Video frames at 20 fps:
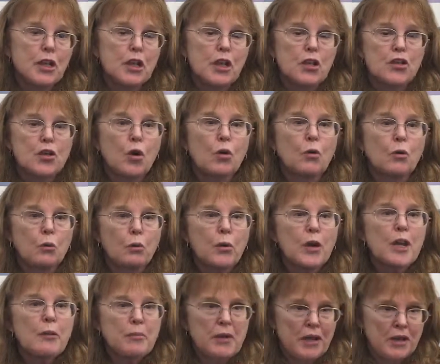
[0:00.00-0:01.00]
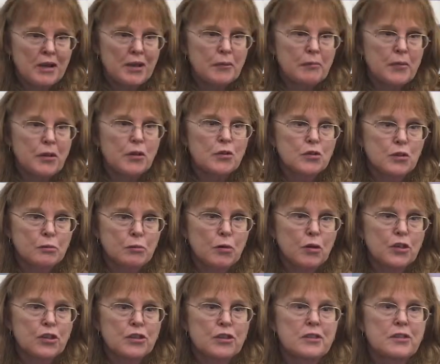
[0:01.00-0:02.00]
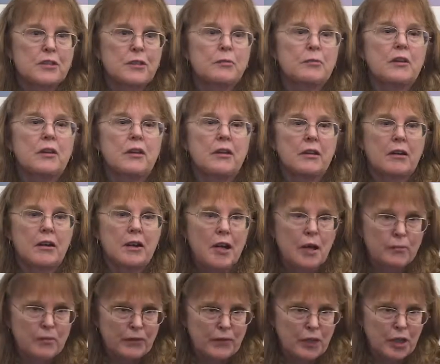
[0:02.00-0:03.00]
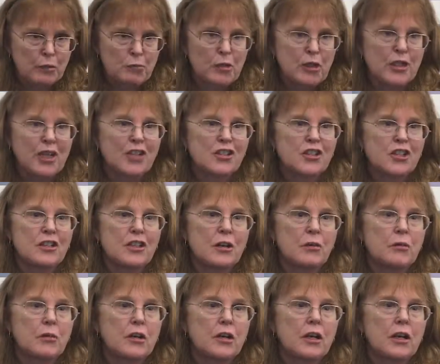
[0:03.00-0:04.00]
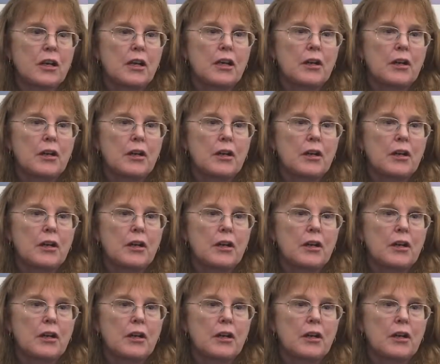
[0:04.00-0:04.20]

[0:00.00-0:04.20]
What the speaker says: Yes. So we become the support system, the hub of the communication network.